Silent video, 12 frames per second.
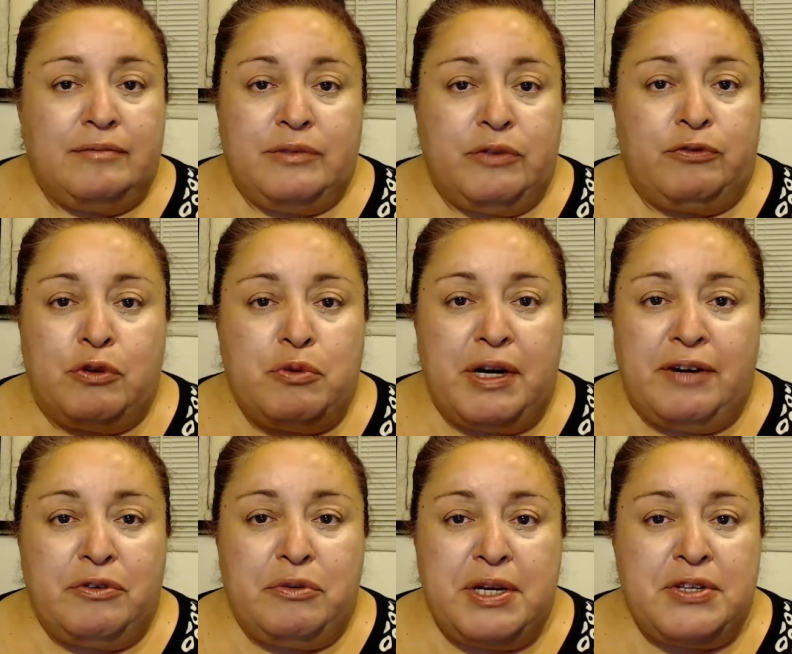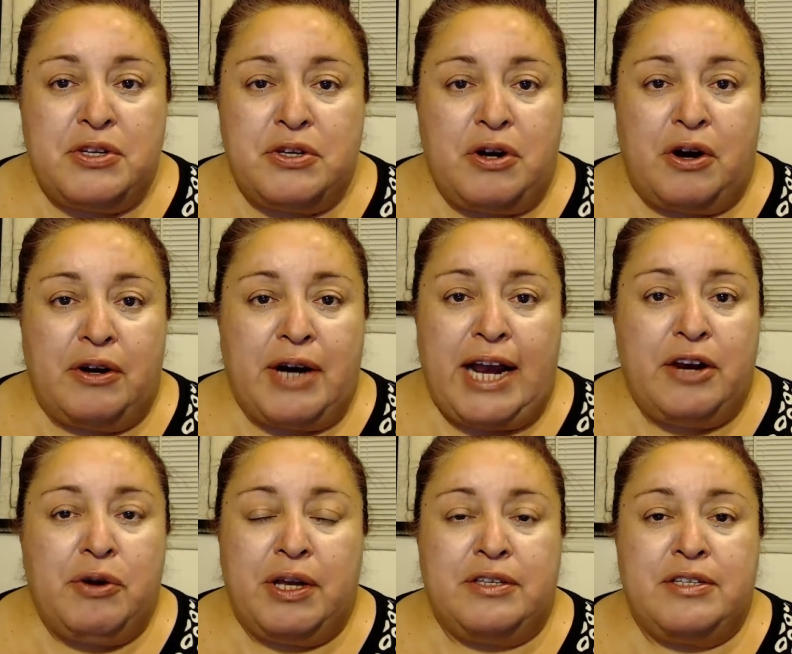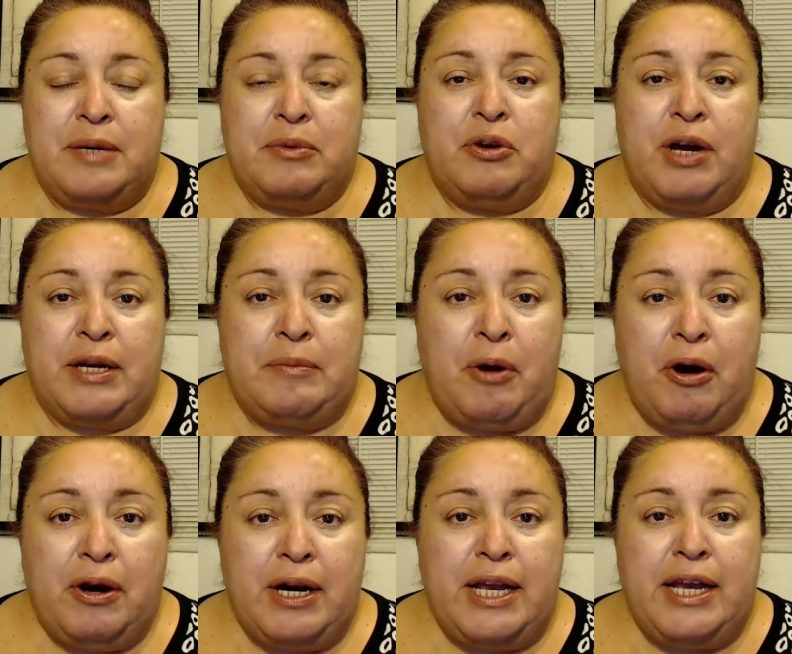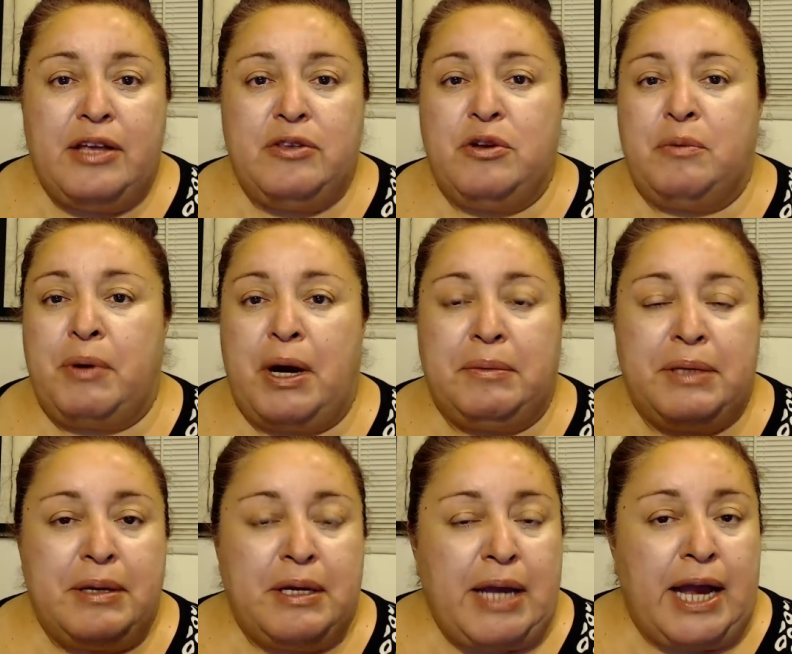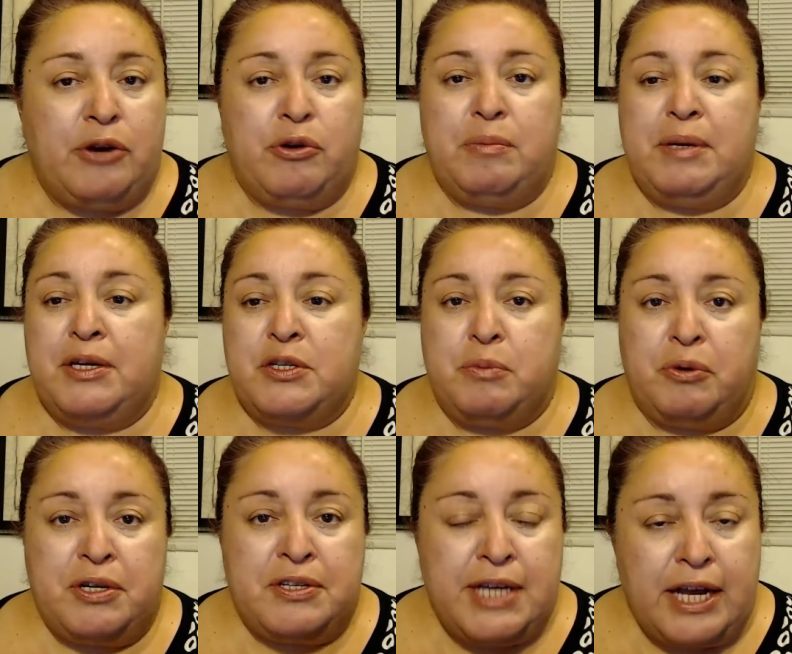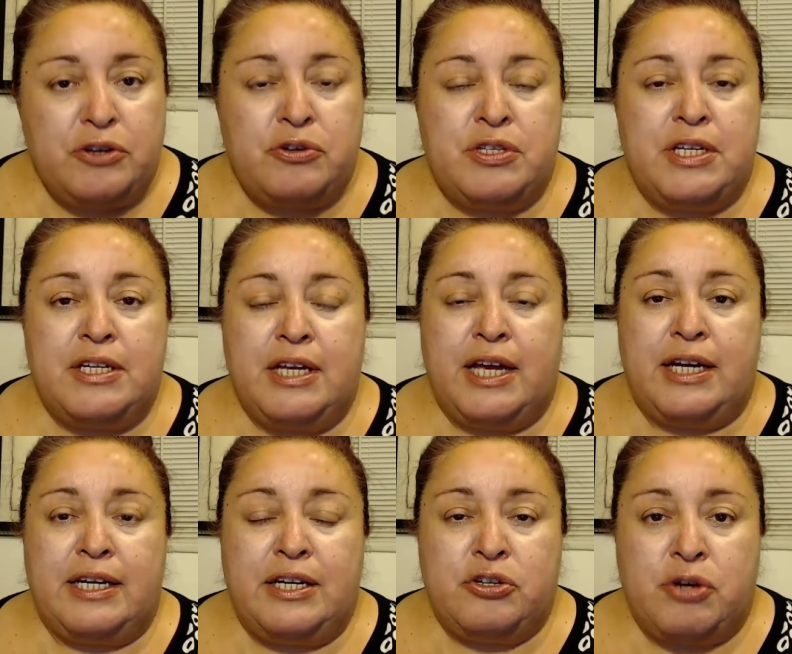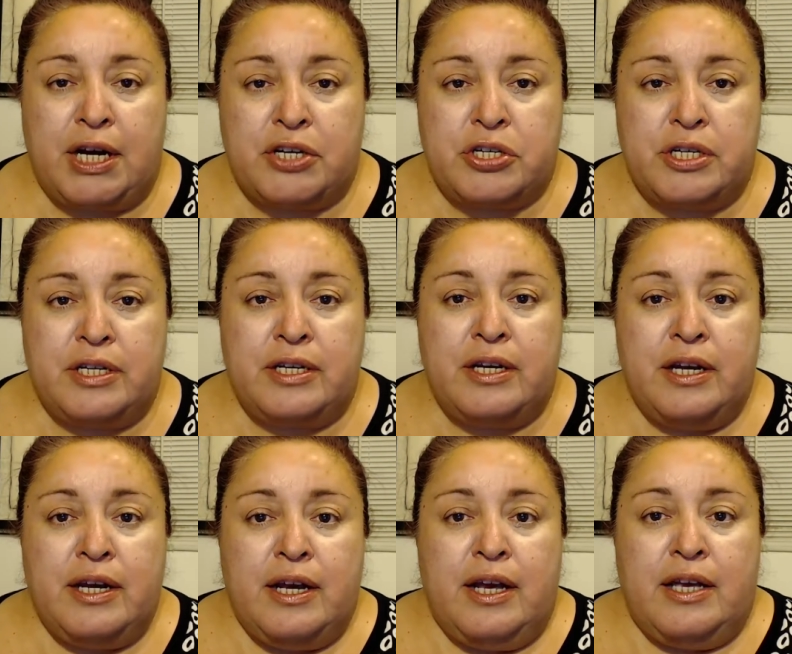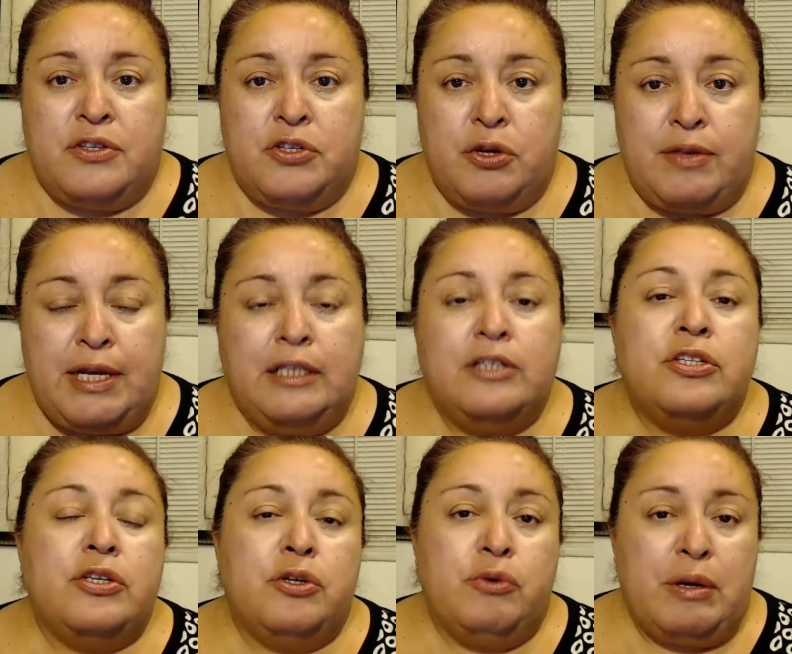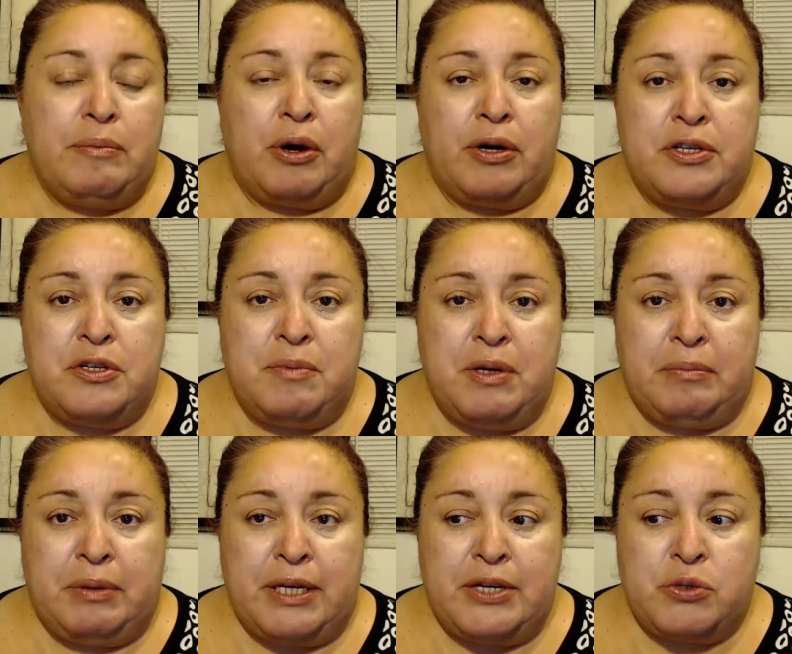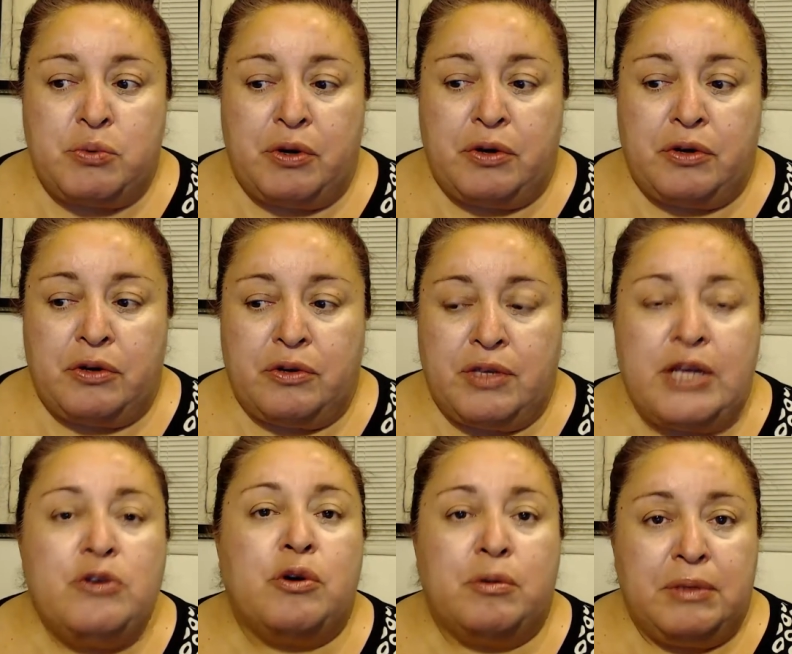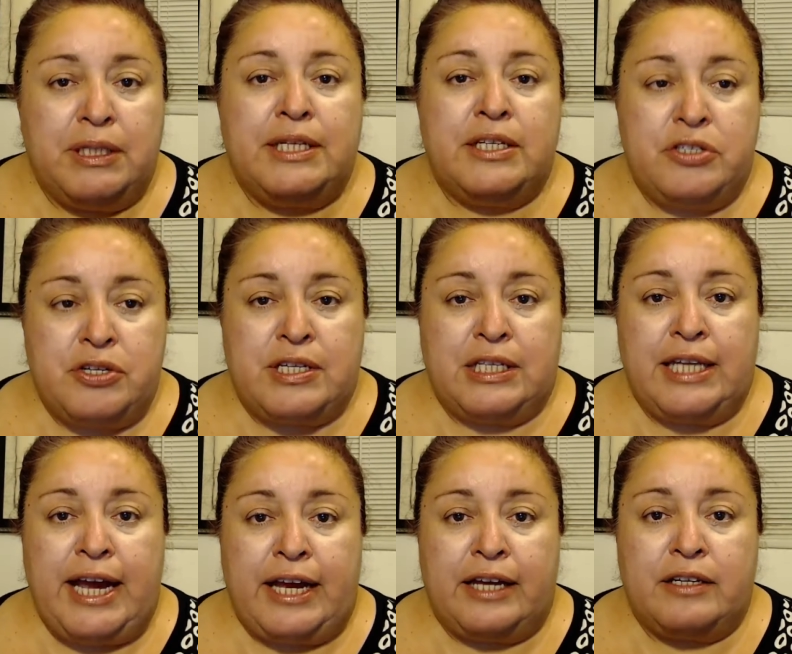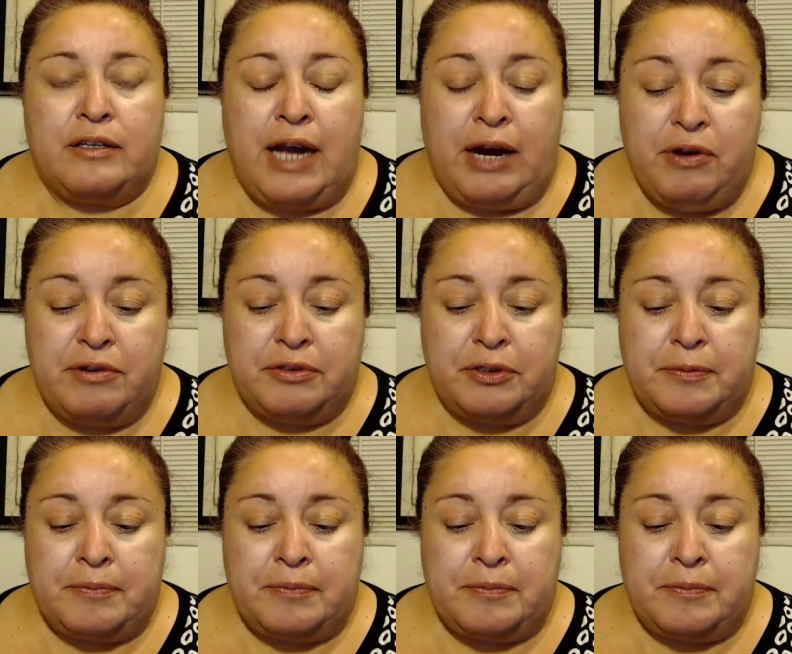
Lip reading: for whatever reason, are angry at the Democratic Party. They're probably angry because Bernie Sanders didn't get any traction. And so they look to the Green Party to be a place where they normally can just land. However,